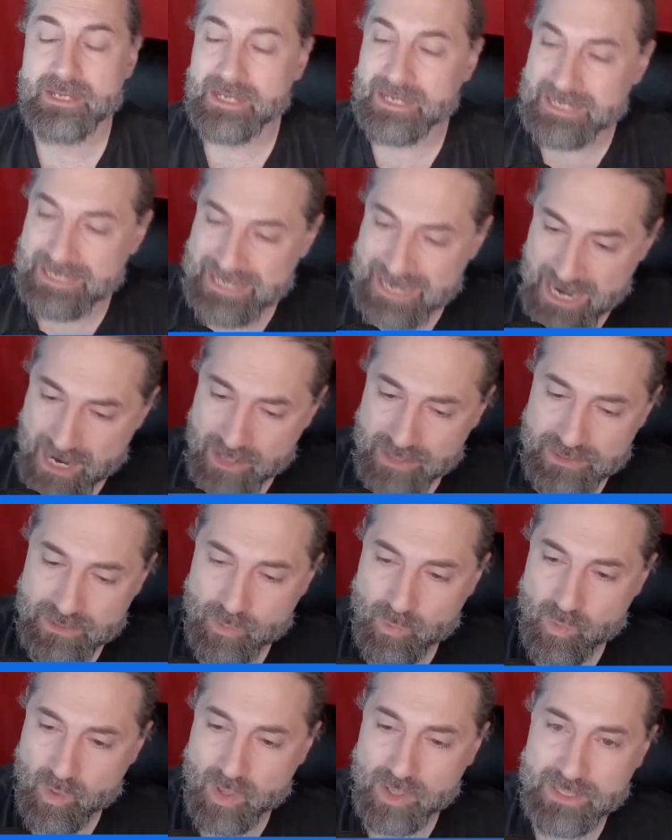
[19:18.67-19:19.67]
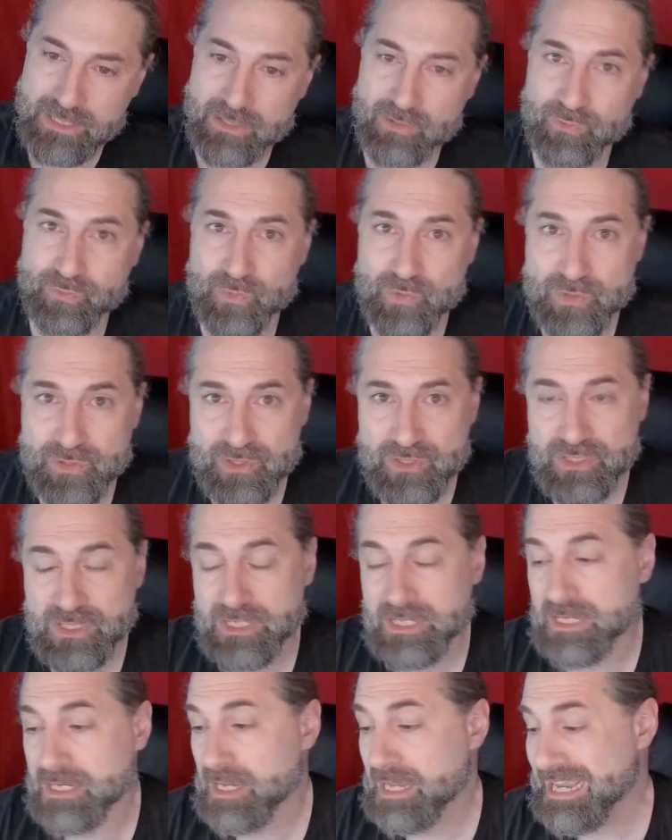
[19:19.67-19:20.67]
A character walking through the
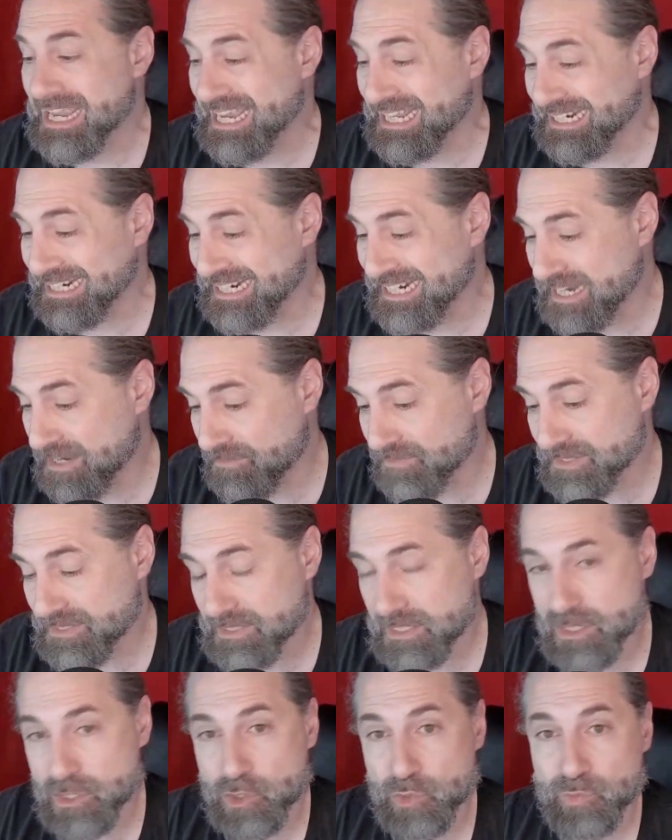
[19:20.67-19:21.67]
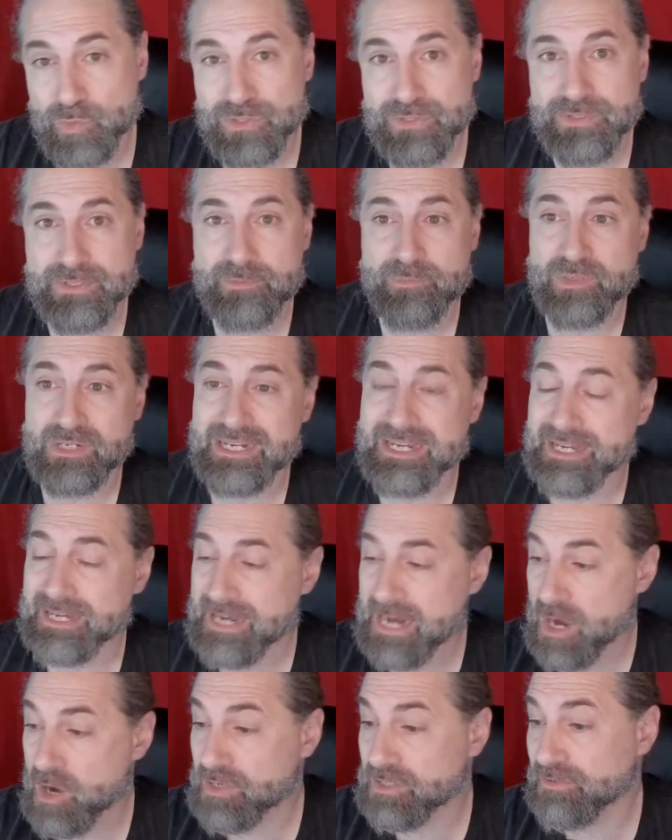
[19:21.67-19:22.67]
city in a conversation with somebody, a
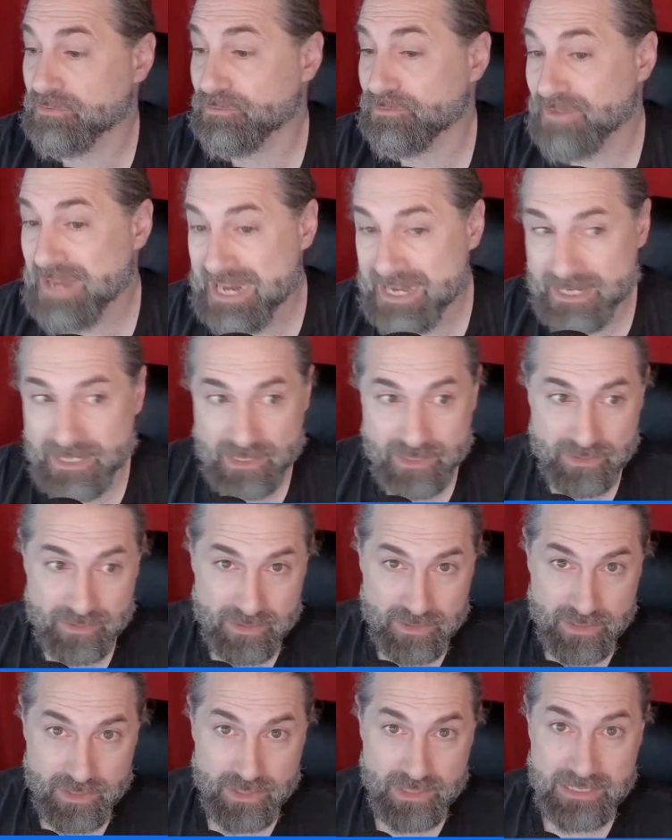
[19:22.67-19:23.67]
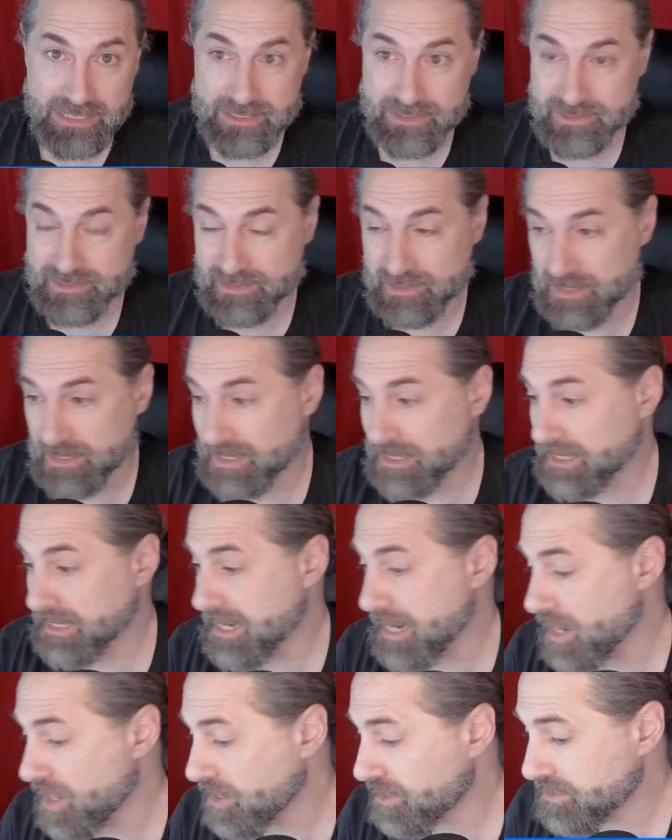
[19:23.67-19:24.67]
character fighting in a city, a
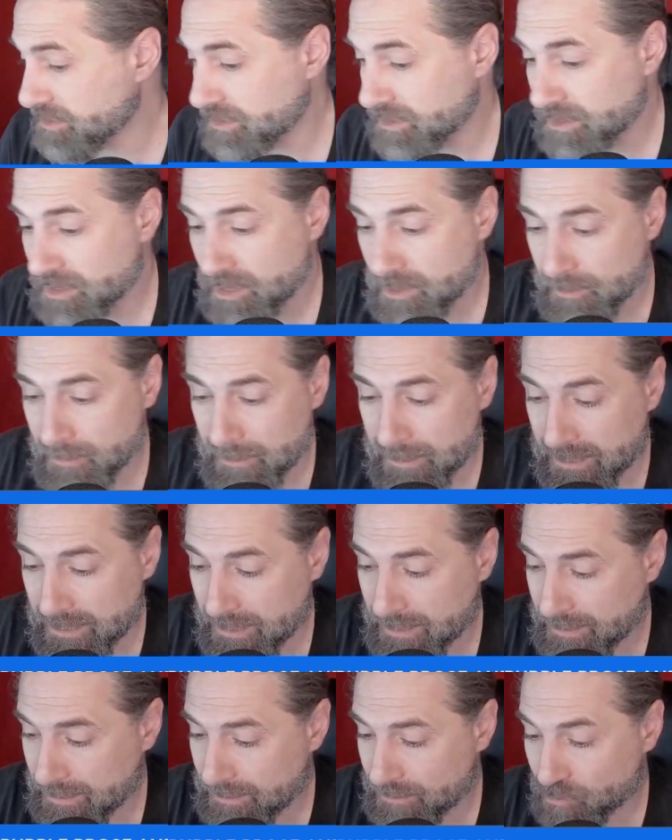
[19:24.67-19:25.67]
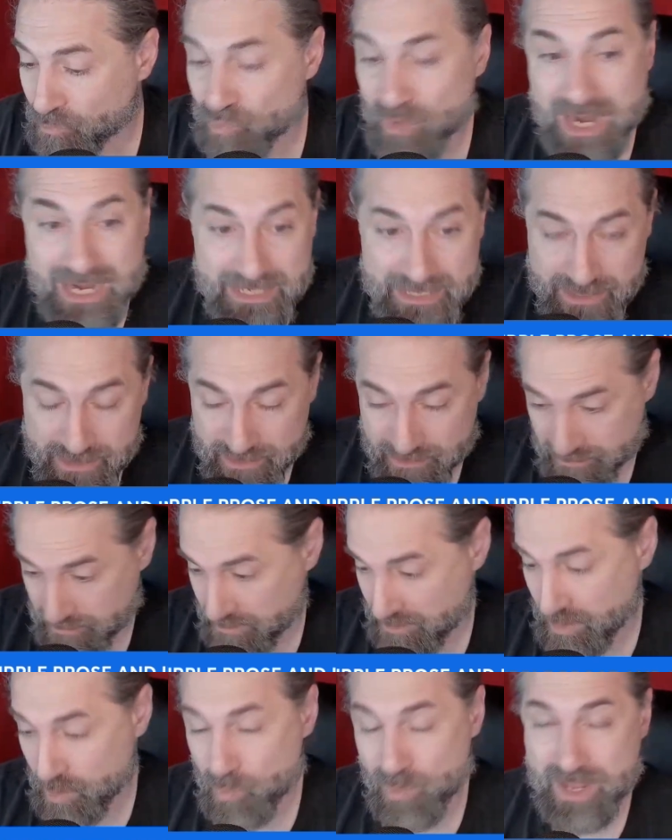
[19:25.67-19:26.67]
character running
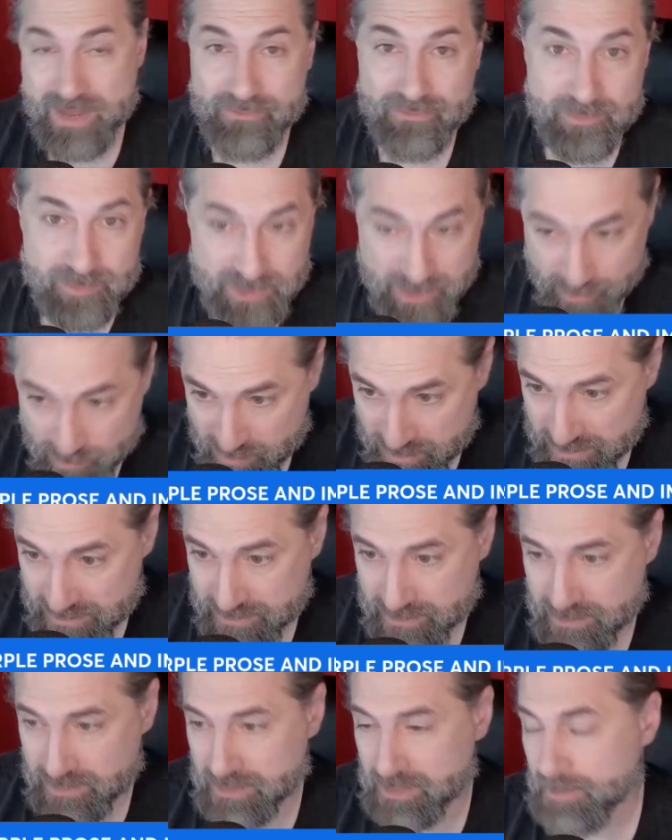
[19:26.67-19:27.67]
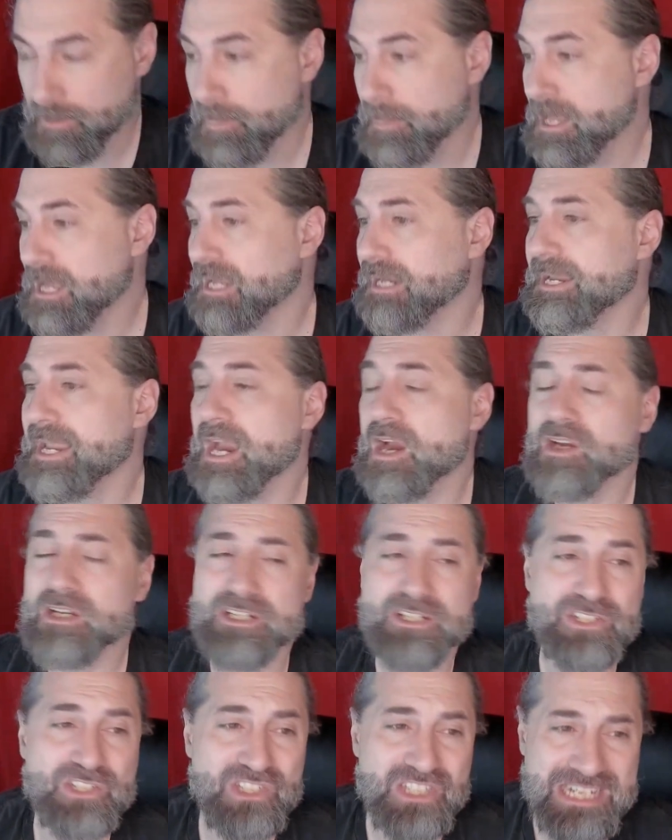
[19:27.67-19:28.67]
away from someone in a city, a
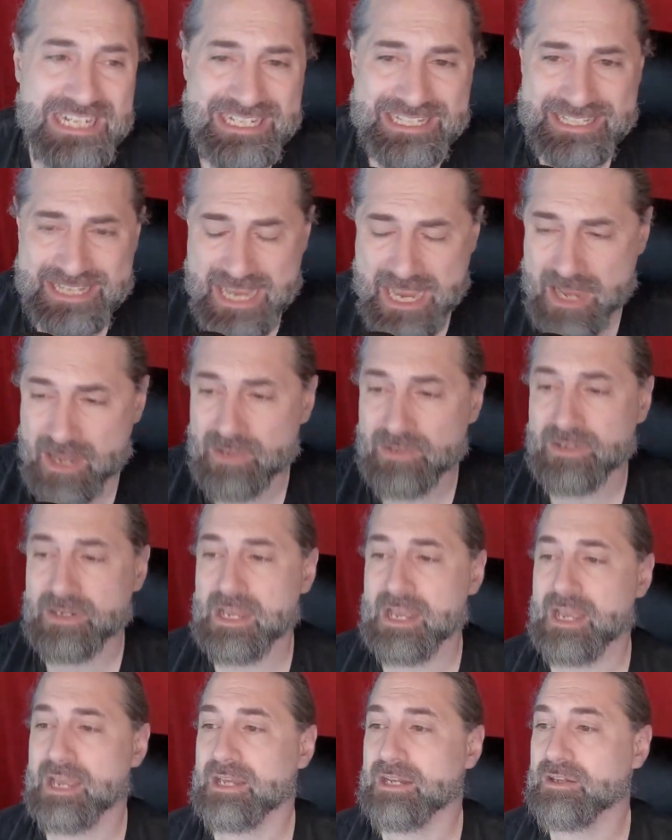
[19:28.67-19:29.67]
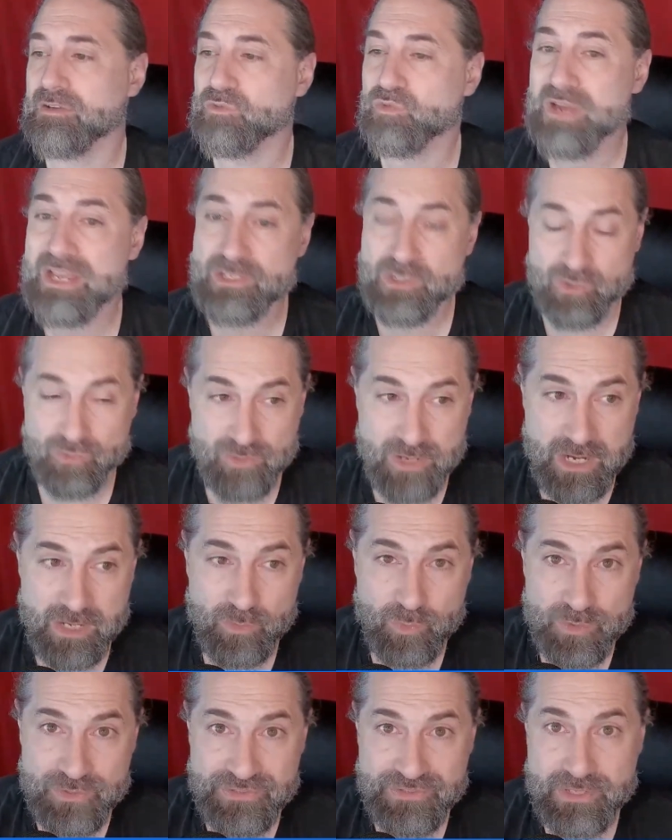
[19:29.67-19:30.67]
character sitting down at a
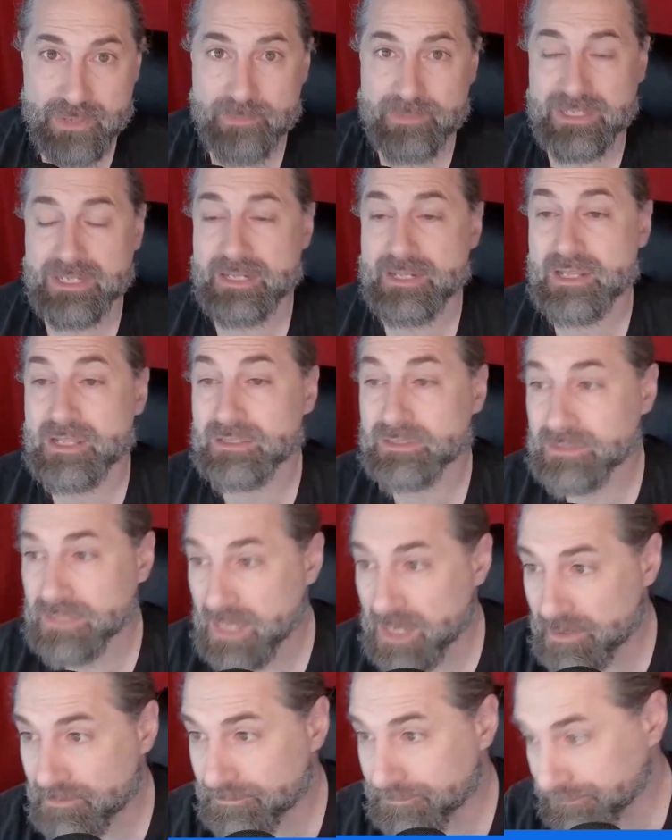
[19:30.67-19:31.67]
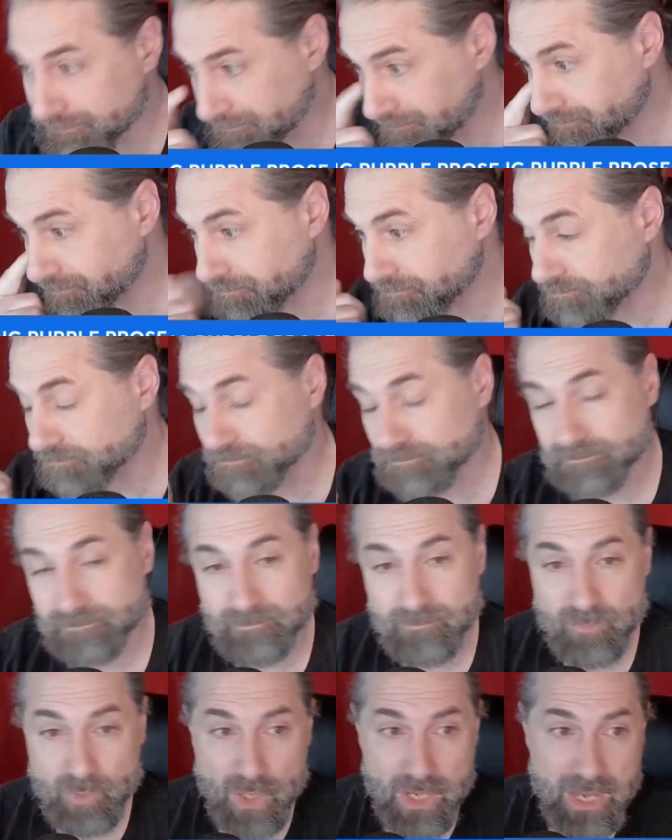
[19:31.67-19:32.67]
restaurant with somebody they love,
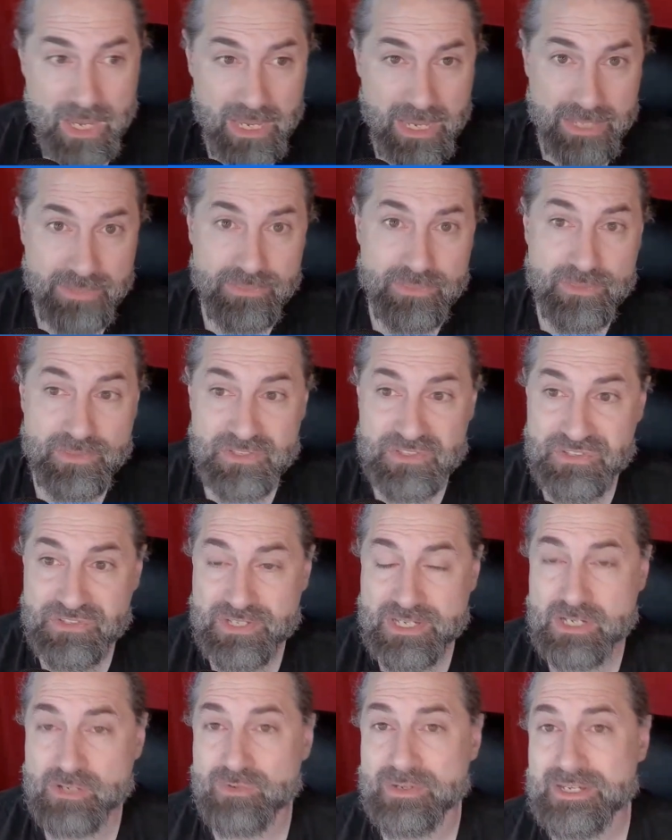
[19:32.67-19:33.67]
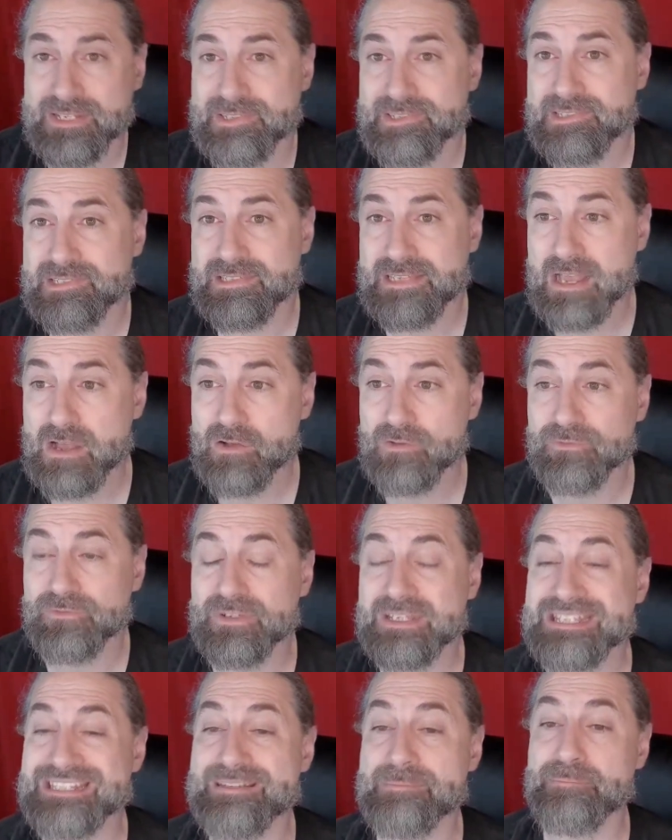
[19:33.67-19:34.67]
and the scenery itself
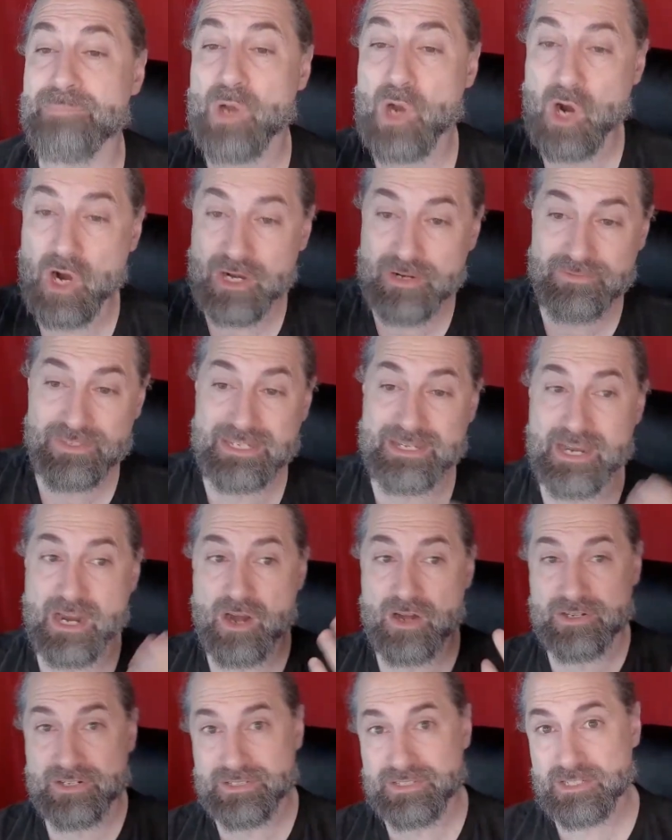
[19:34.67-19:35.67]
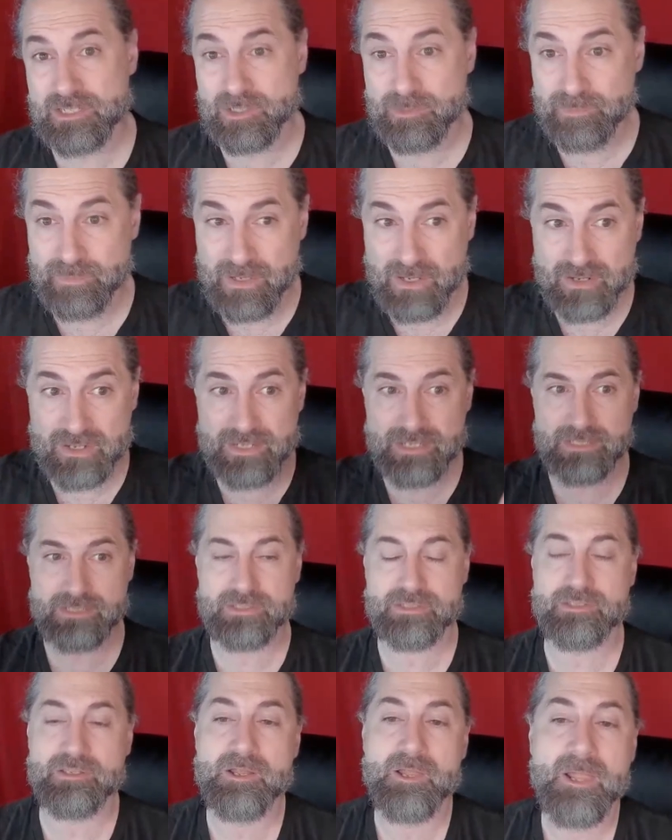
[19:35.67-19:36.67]
is a part of the character's
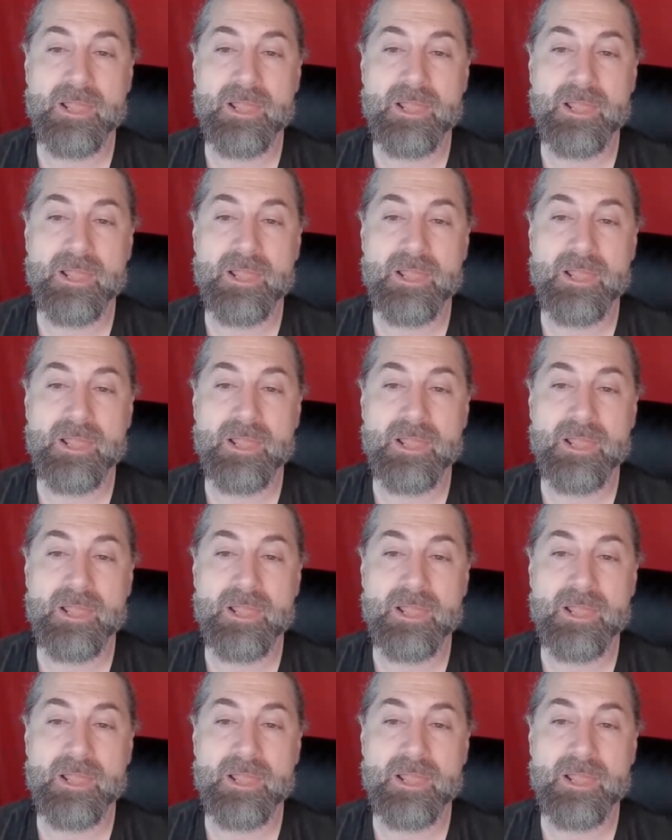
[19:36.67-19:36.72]
experience.